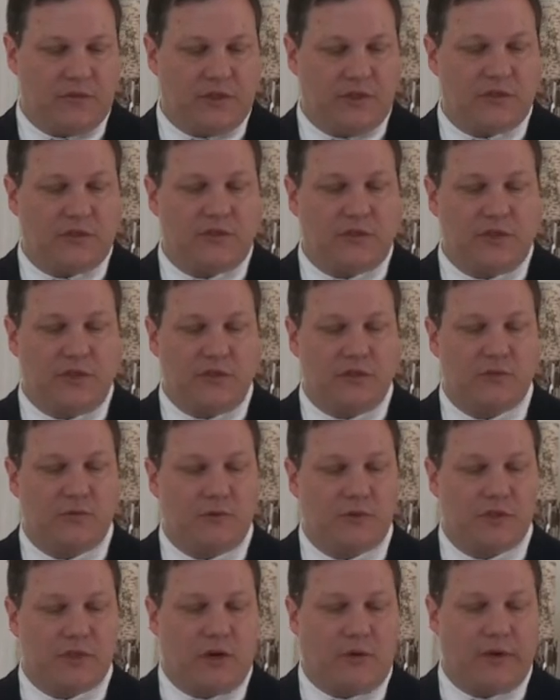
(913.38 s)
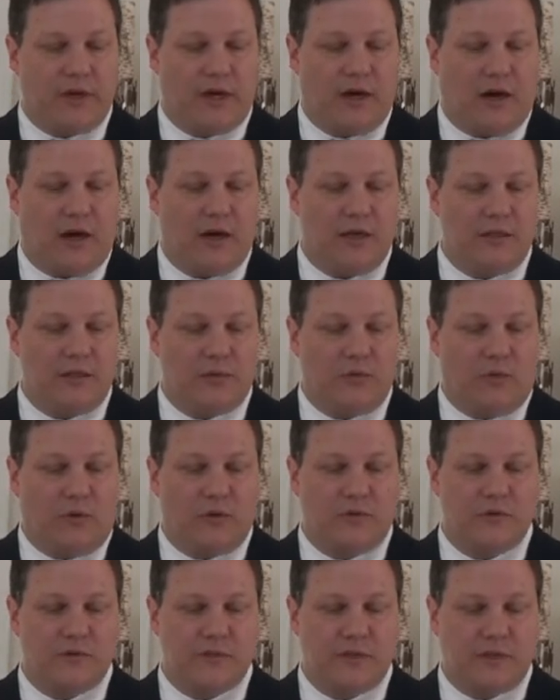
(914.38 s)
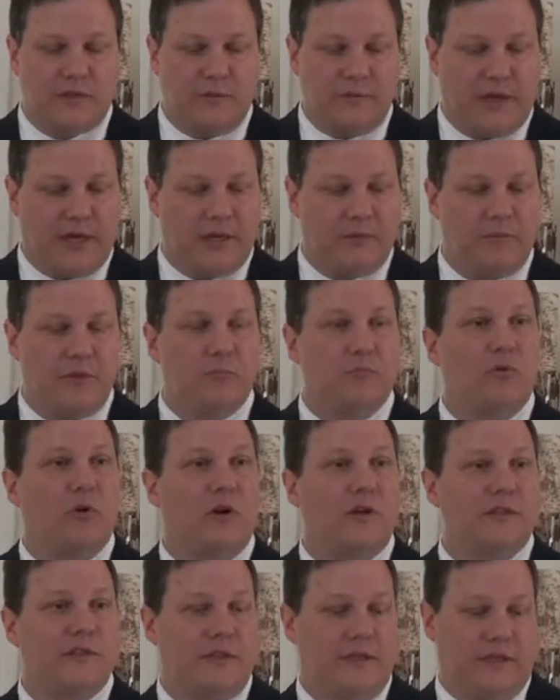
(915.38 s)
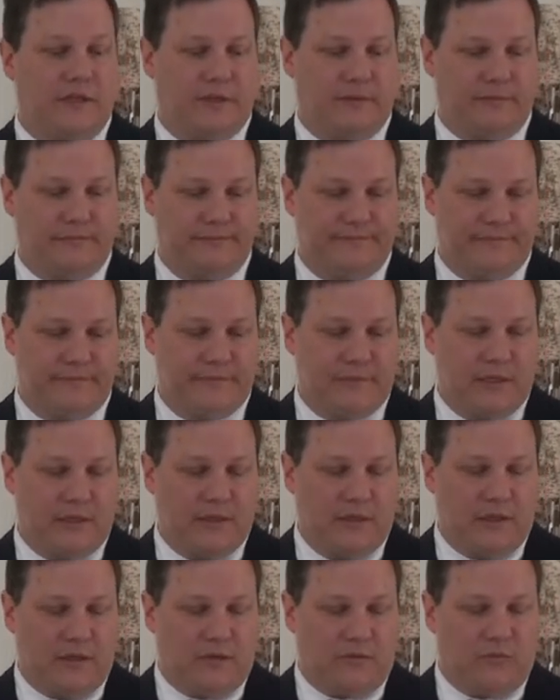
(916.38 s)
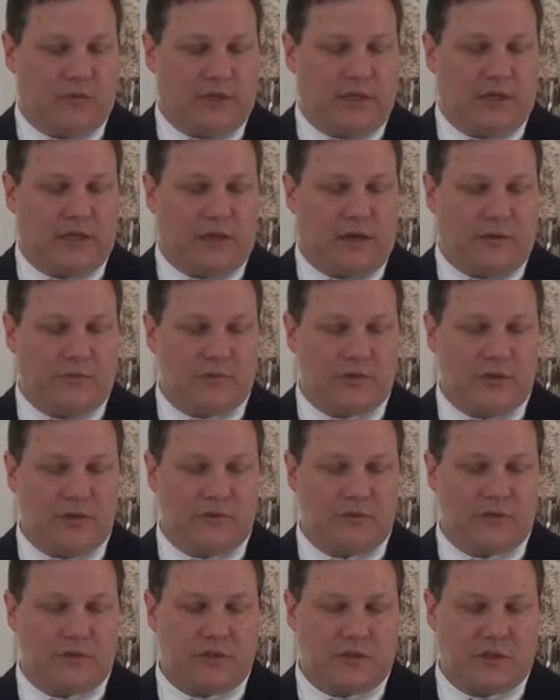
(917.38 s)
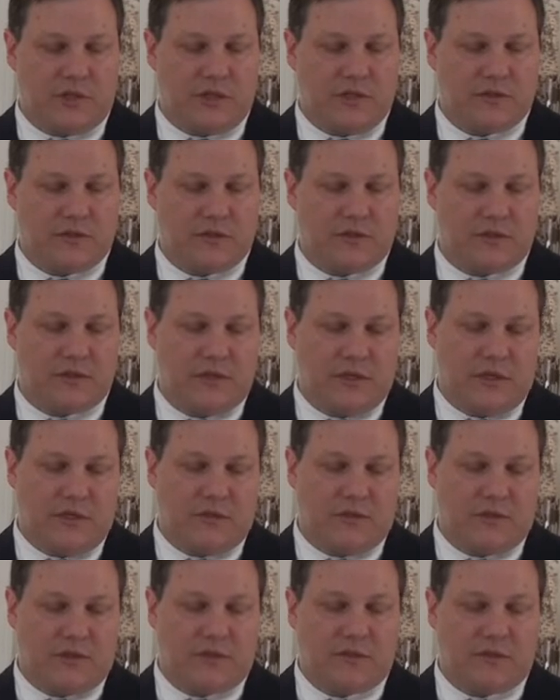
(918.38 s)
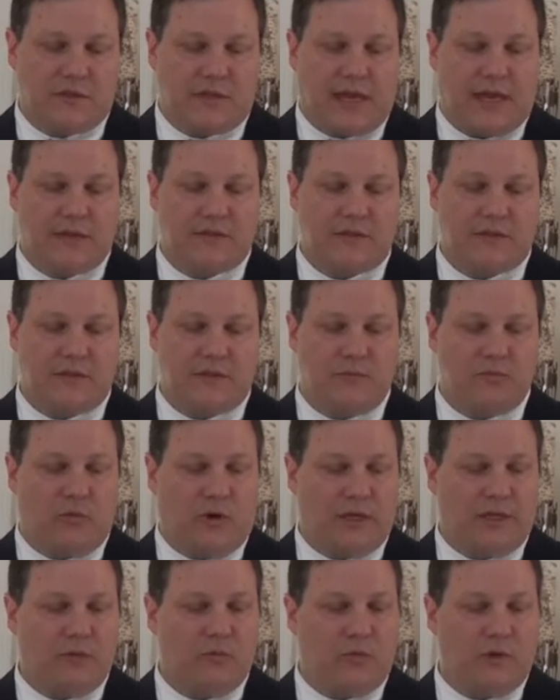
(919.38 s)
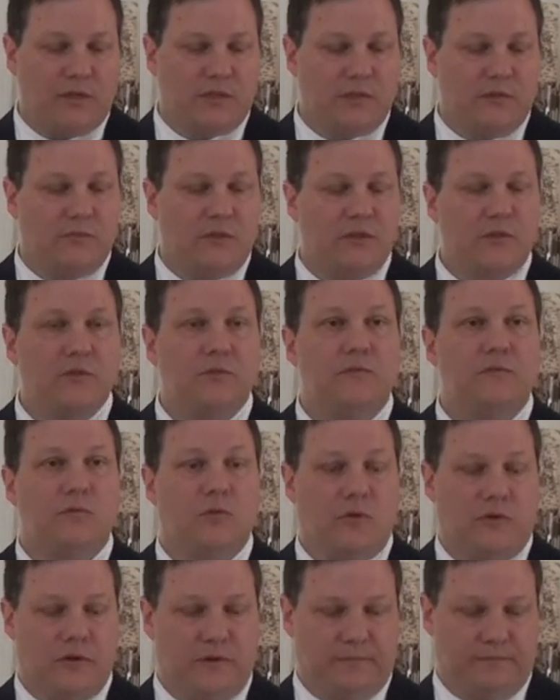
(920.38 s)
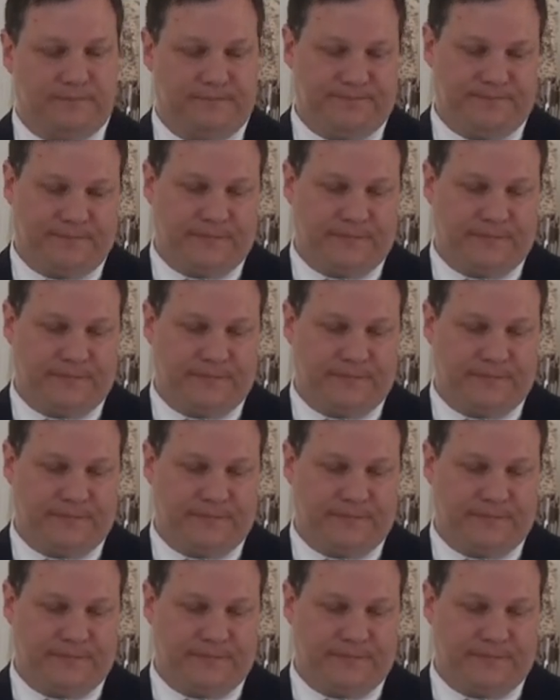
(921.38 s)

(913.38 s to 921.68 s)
Jesus hears what's going on and orders that the man be brought to him. When he comes near to Jesus, Jesus asks him what he wants him to do for him.